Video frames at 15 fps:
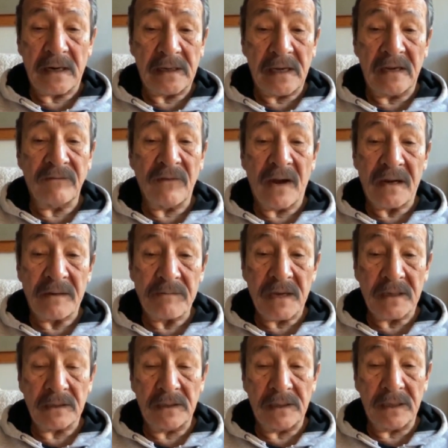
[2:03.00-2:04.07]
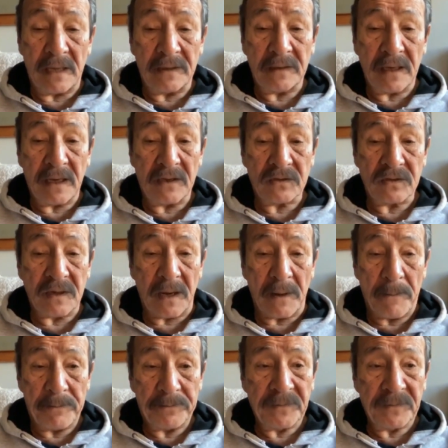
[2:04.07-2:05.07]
Environment League and the Casure.